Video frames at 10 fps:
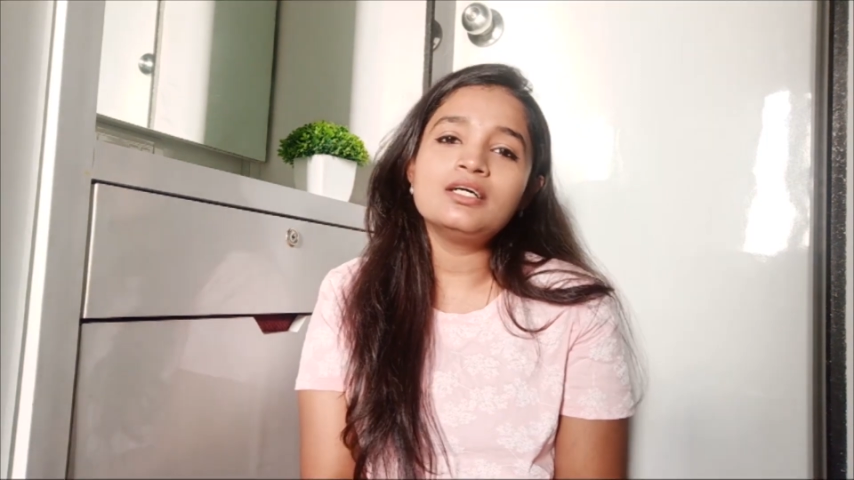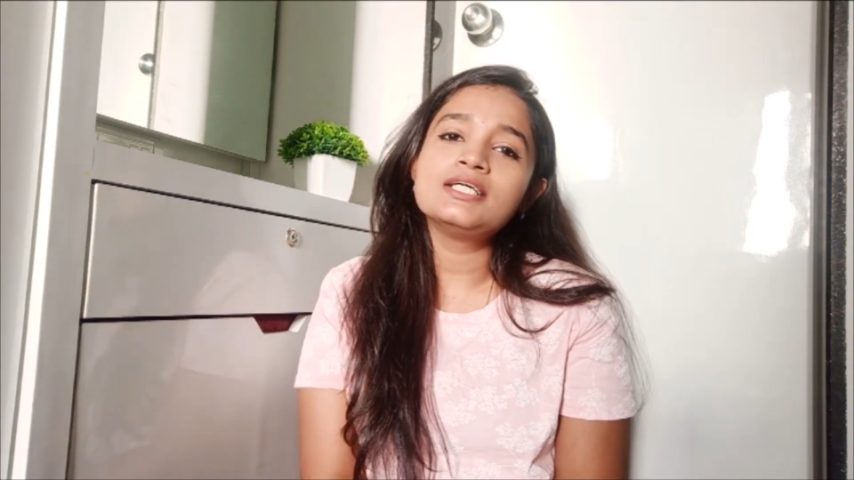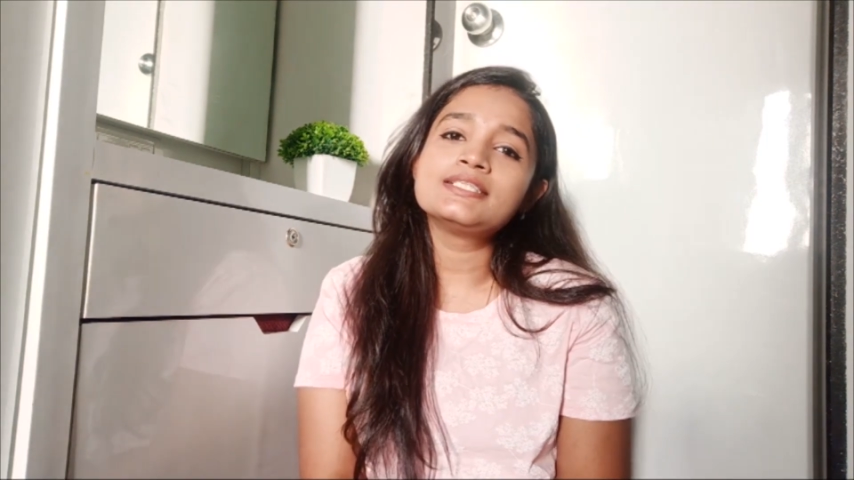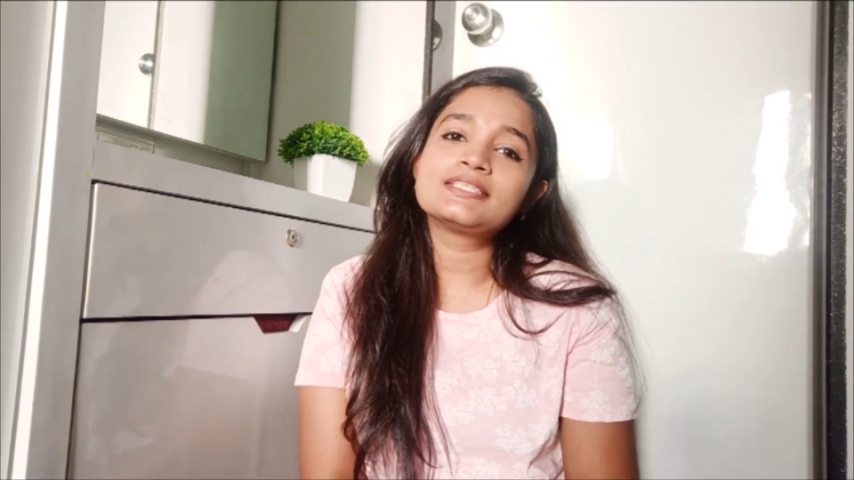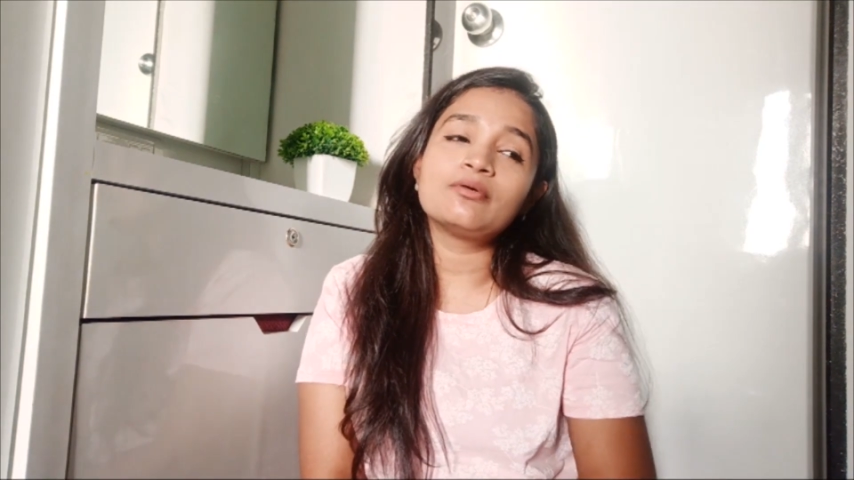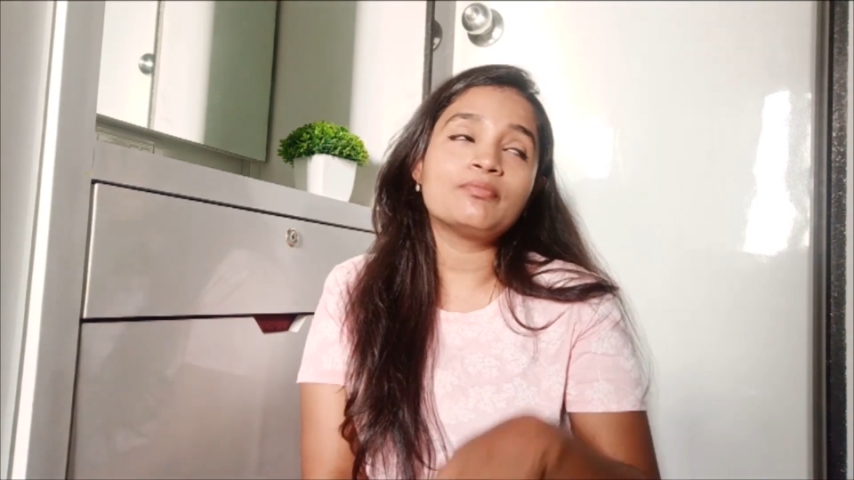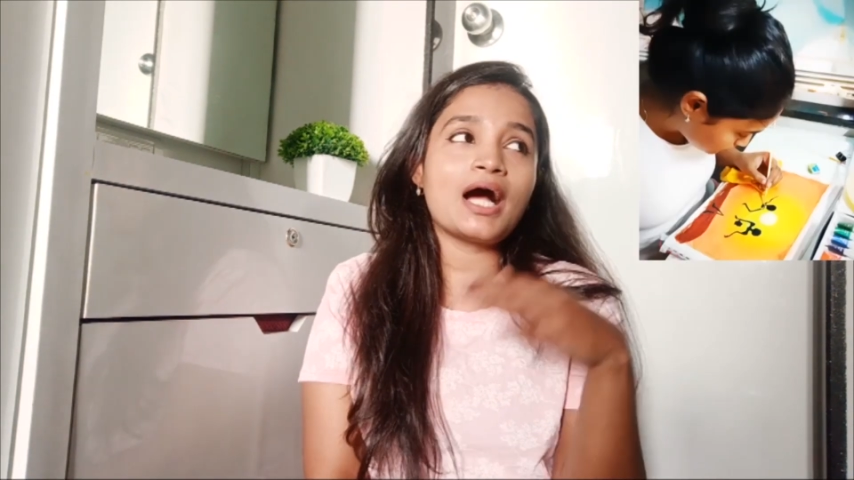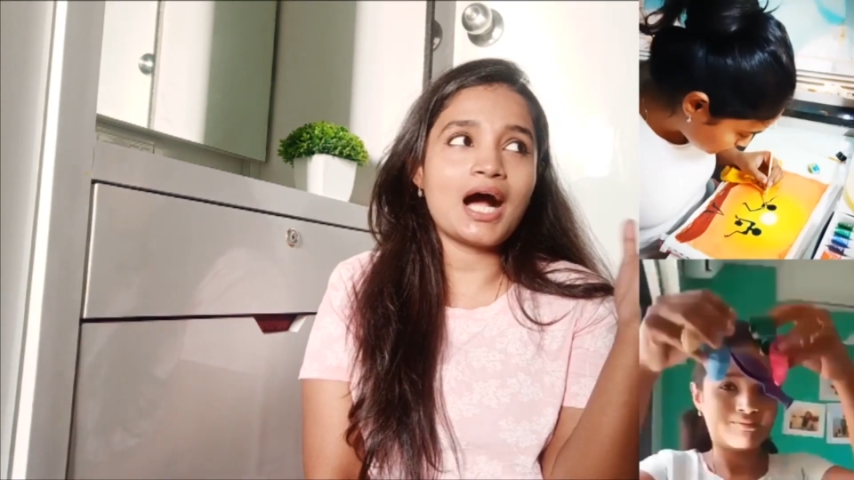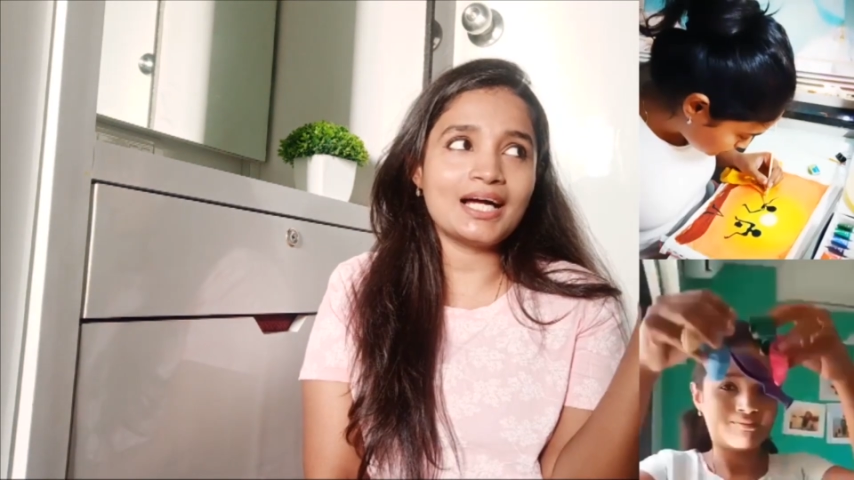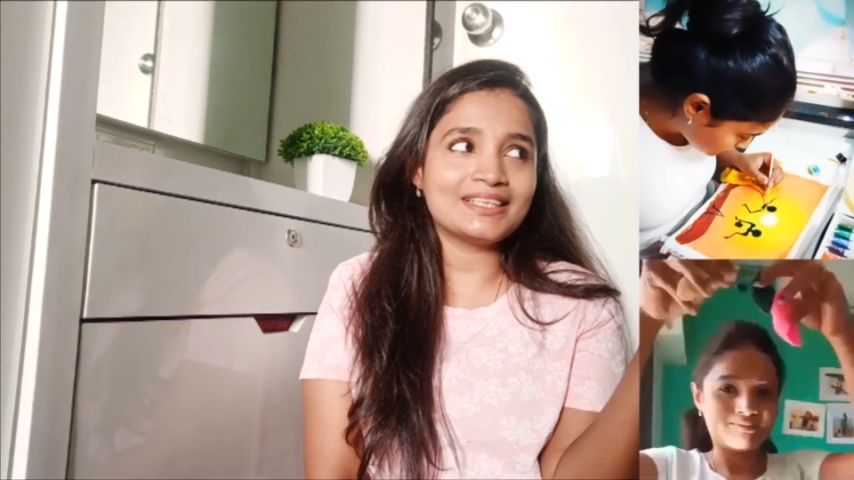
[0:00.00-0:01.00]
some
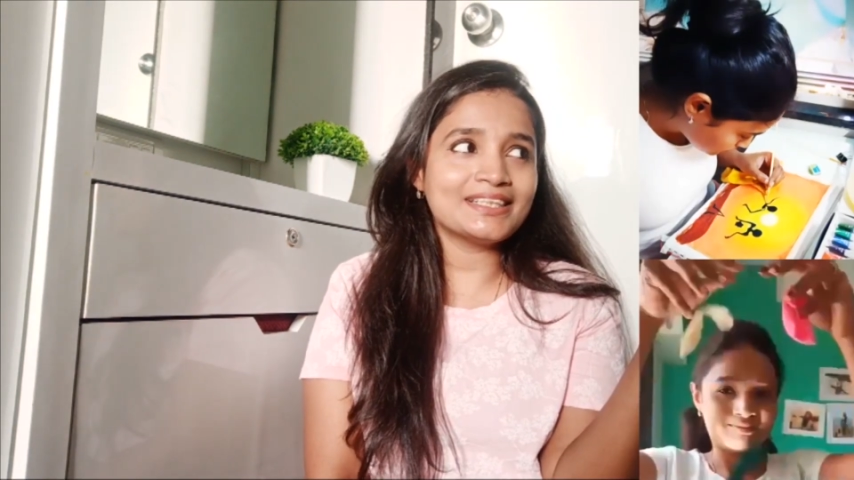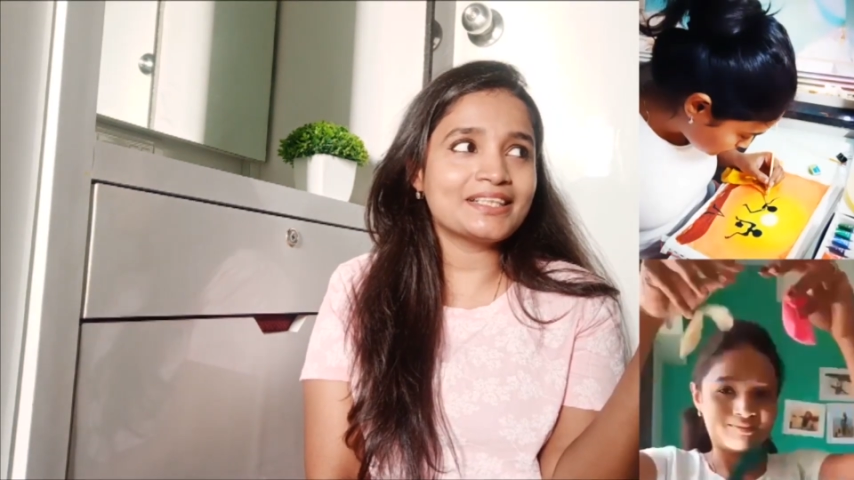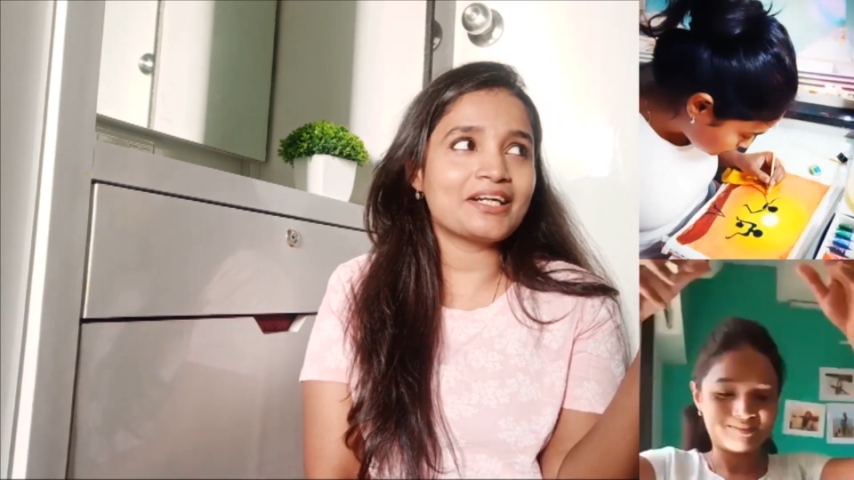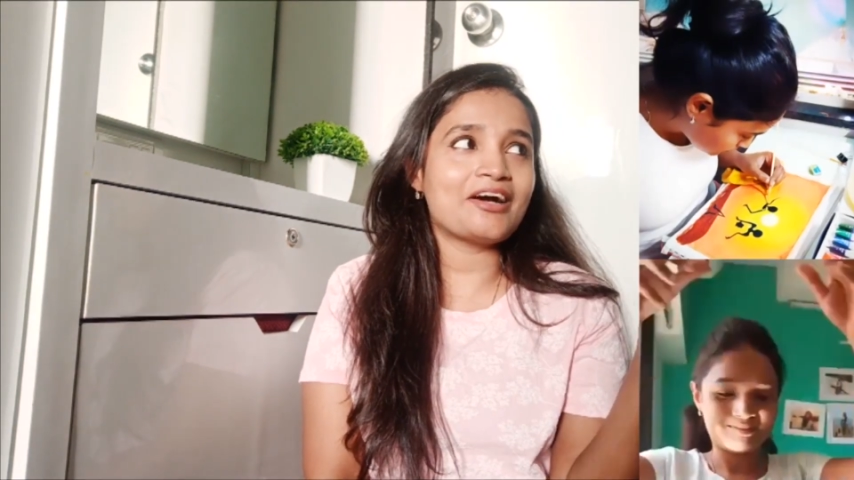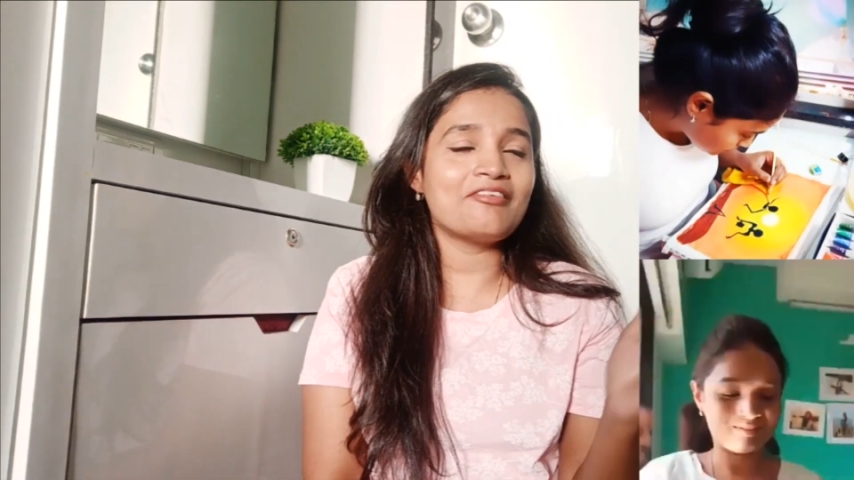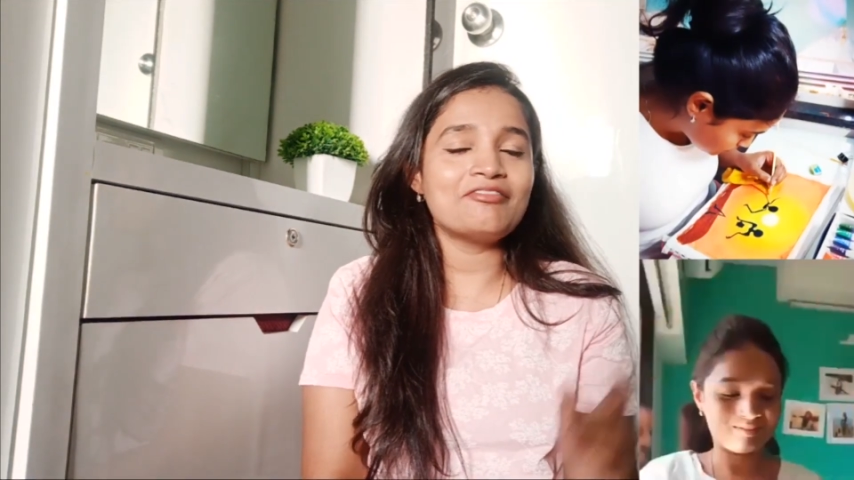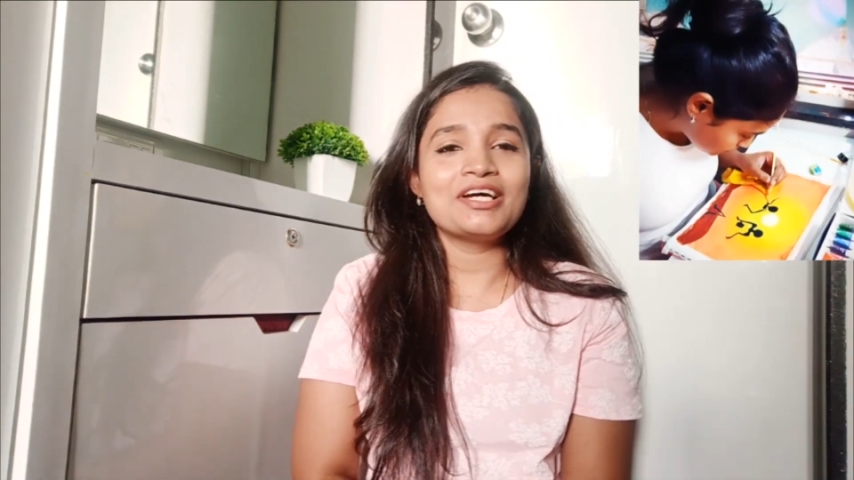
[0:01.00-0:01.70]
art and craft,